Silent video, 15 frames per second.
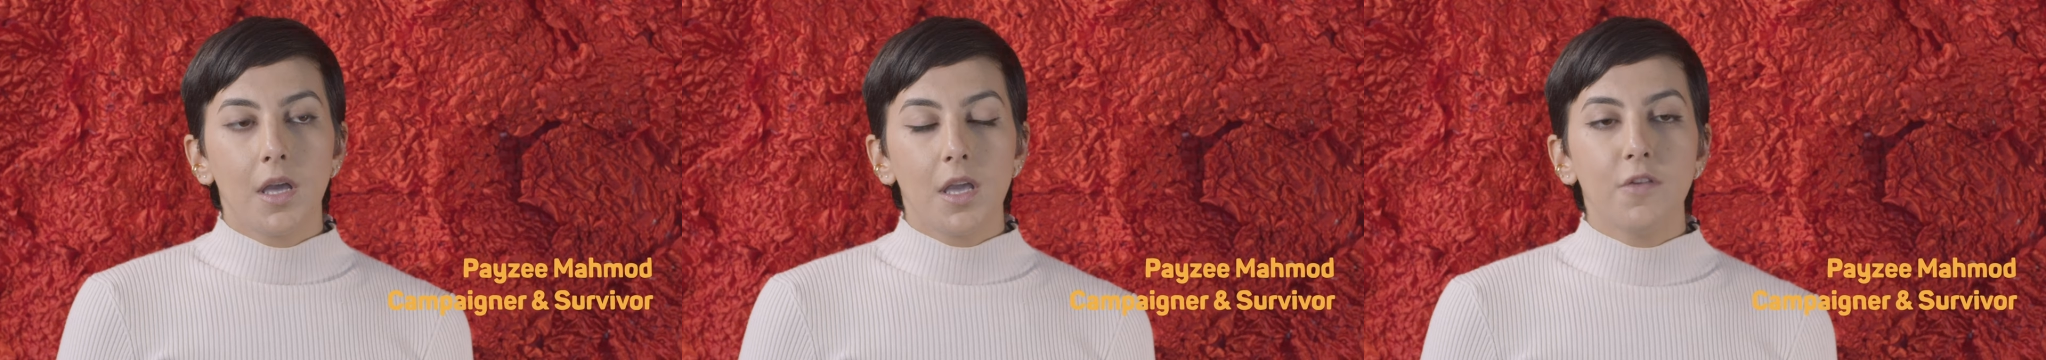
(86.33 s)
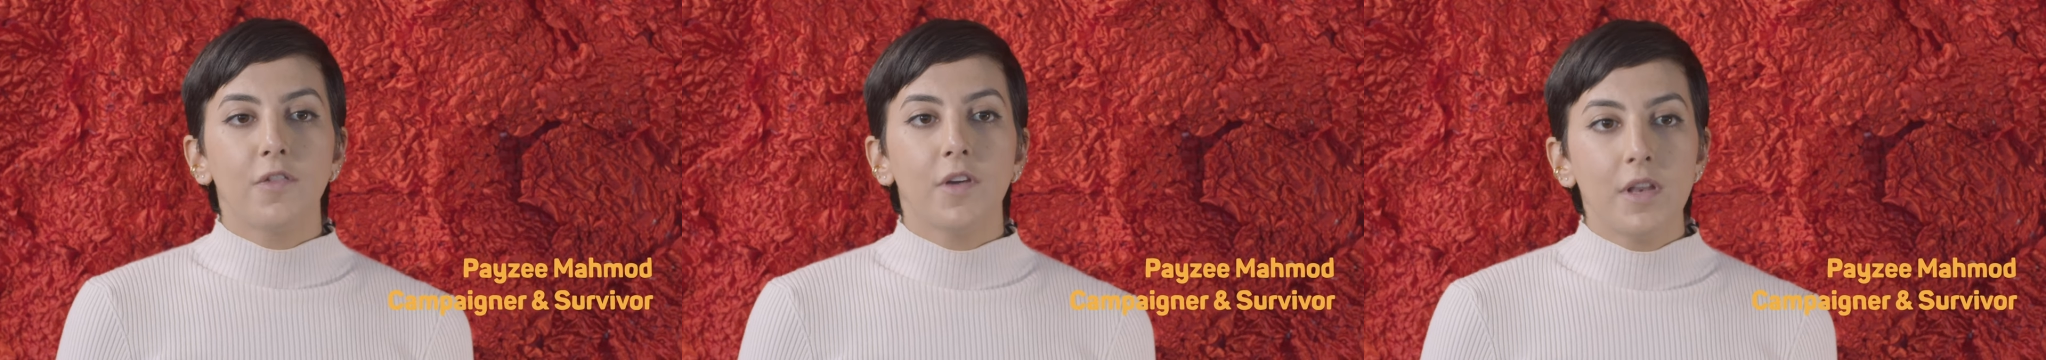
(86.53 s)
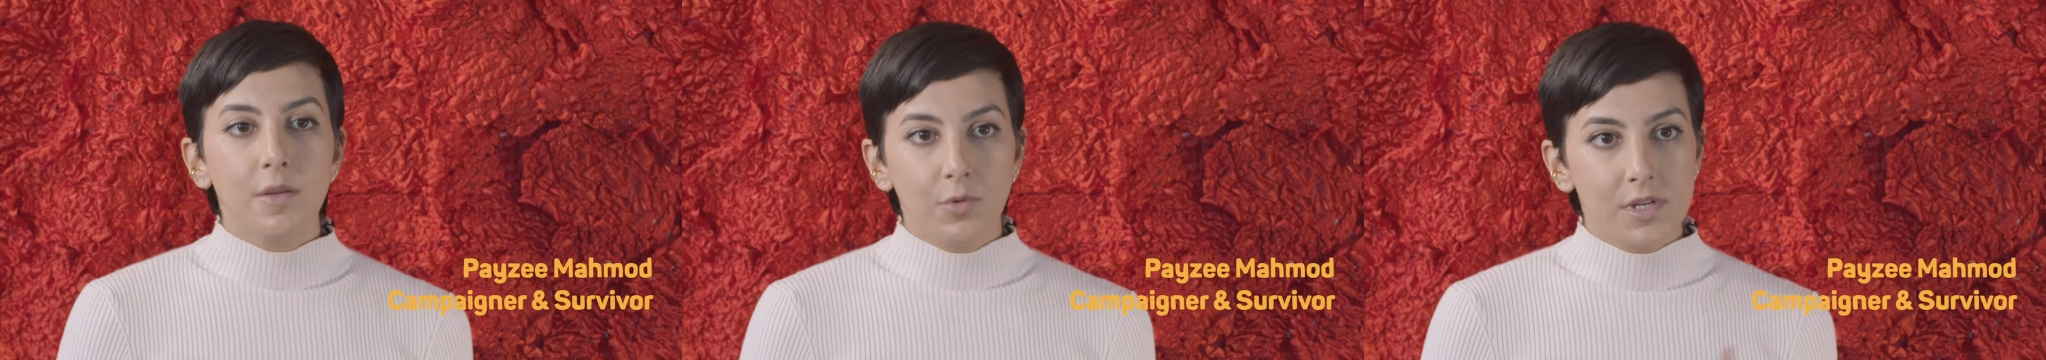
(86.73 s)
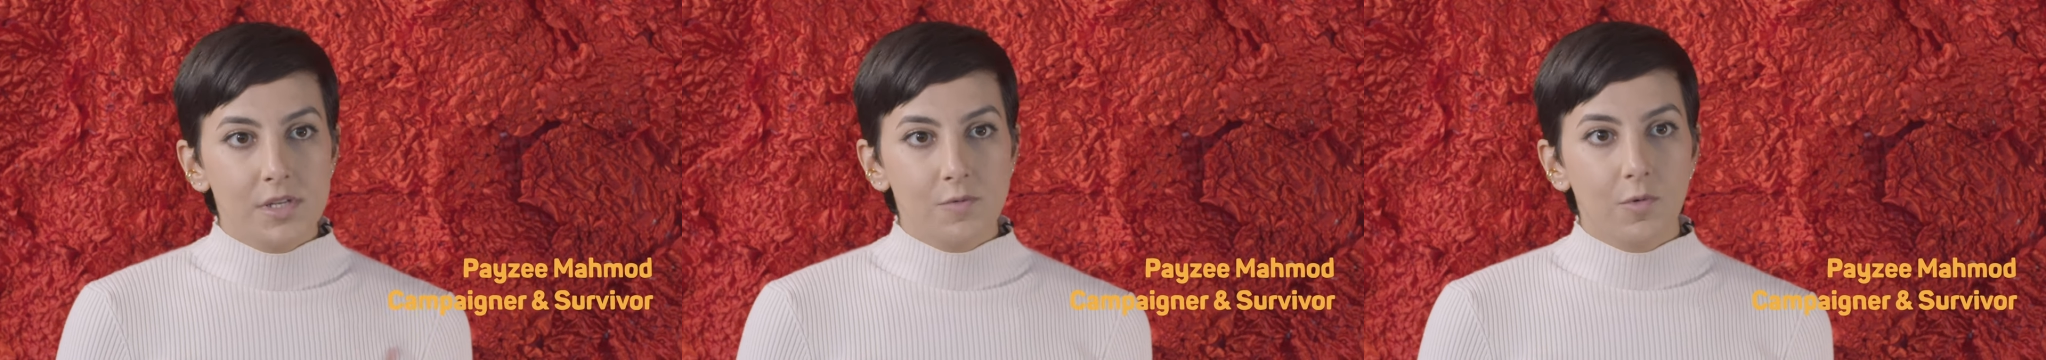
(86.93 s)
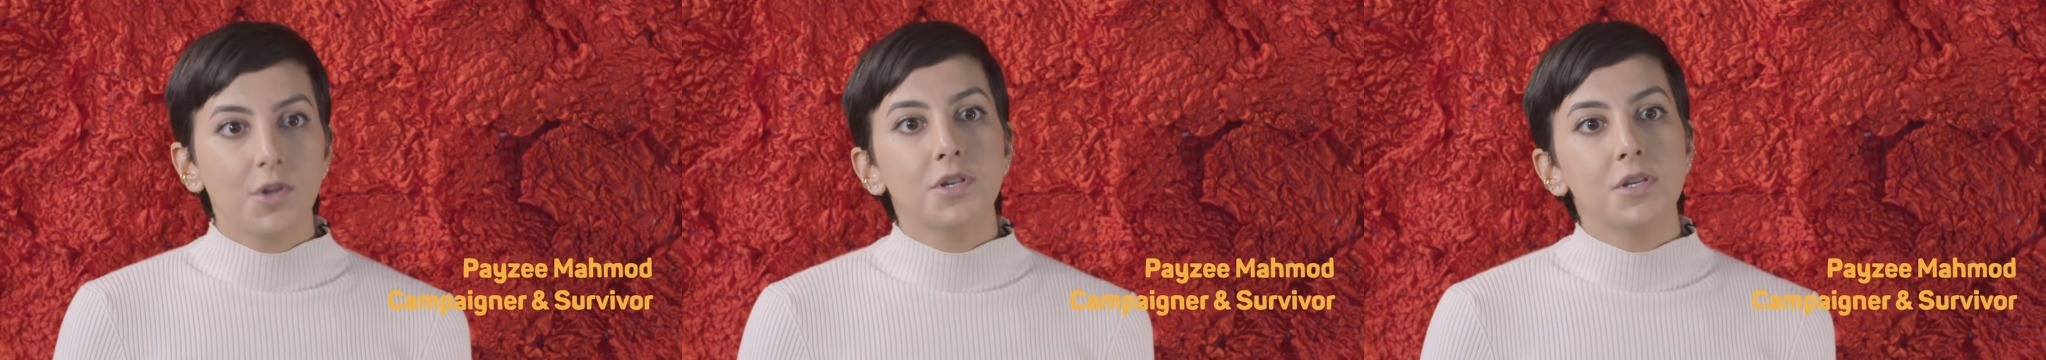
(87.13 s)
if
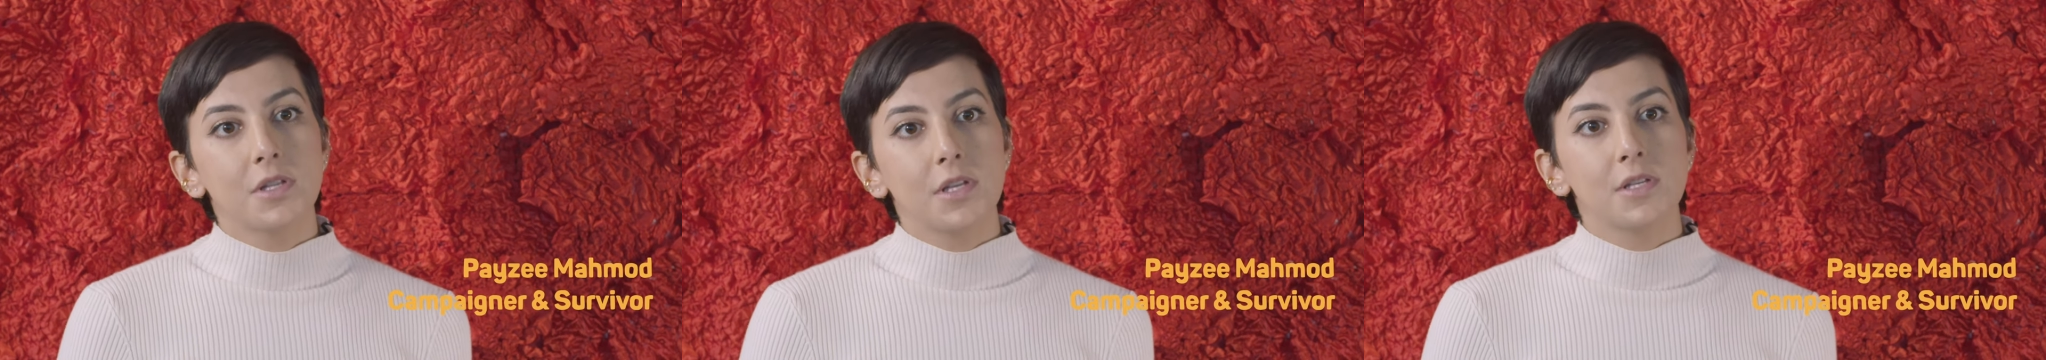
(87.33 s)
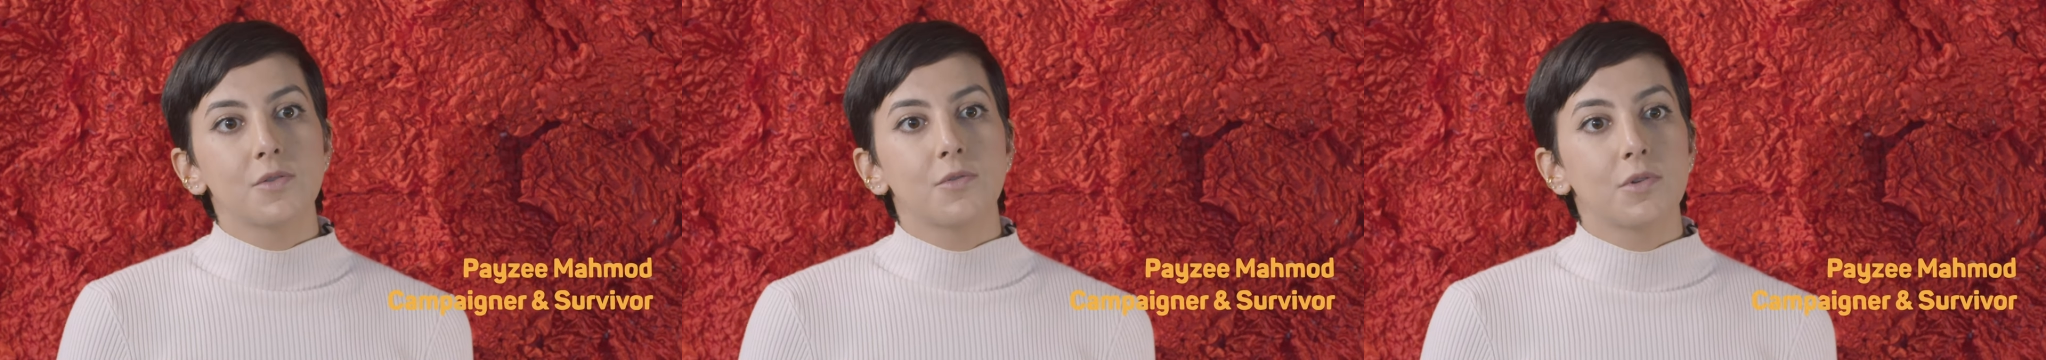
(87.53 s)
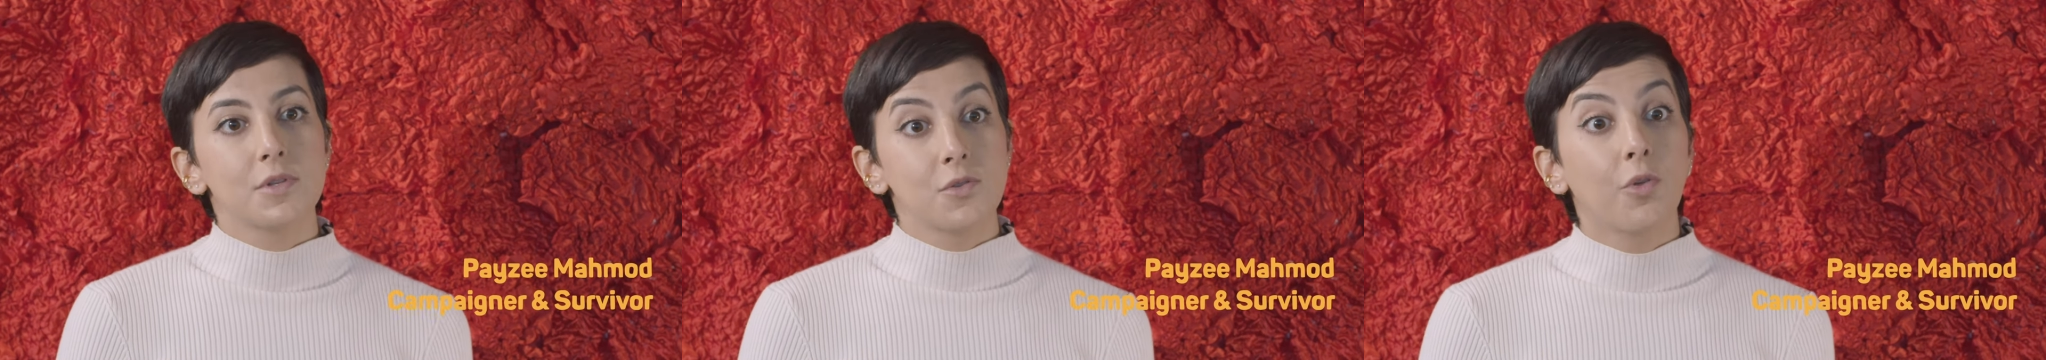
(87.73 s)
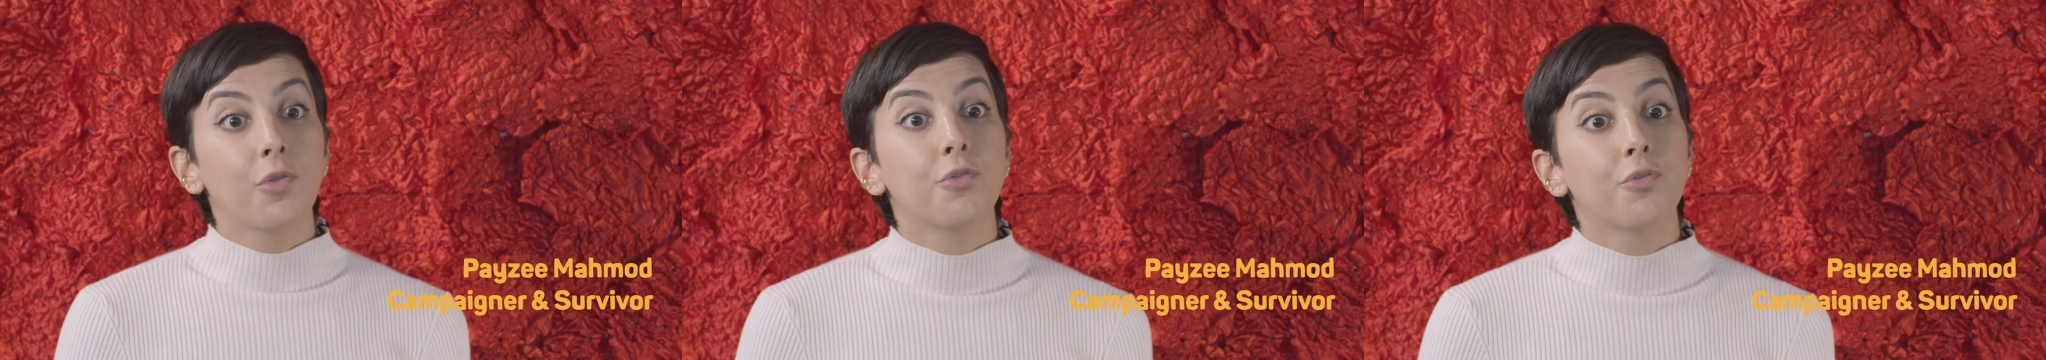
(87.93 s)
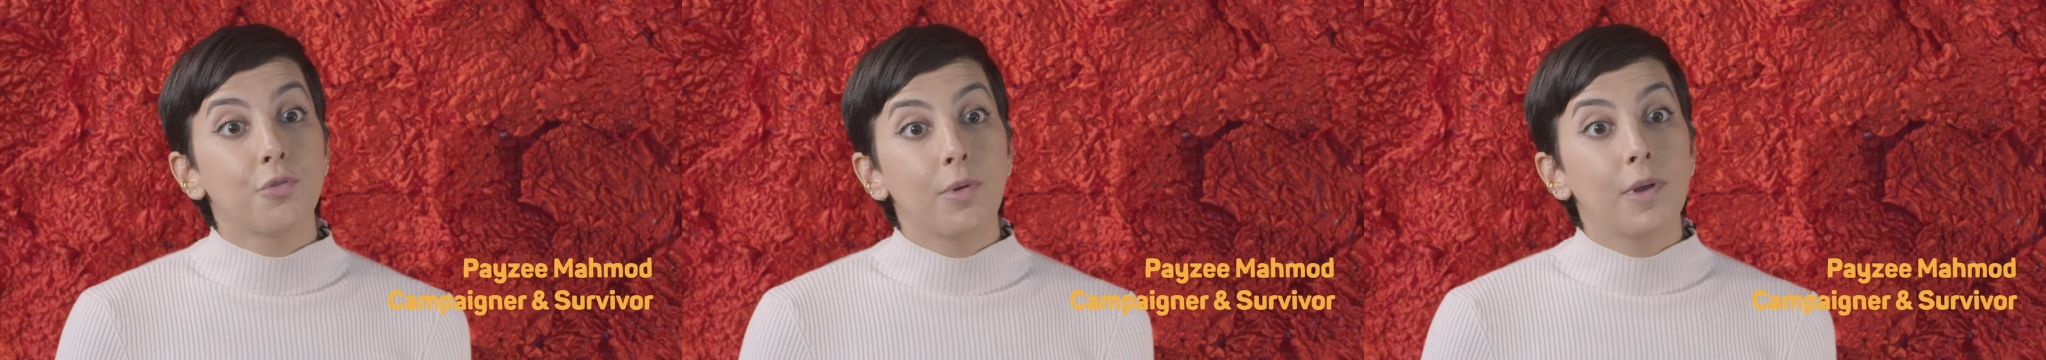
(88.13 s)
anybody's watching this or has
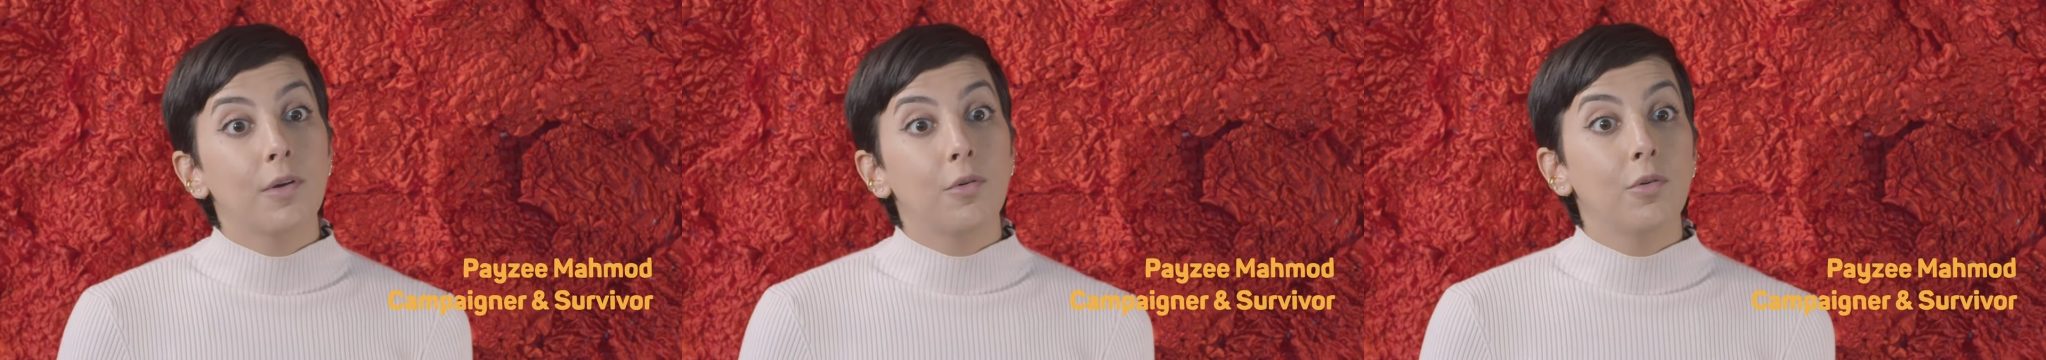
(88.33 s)
gone through it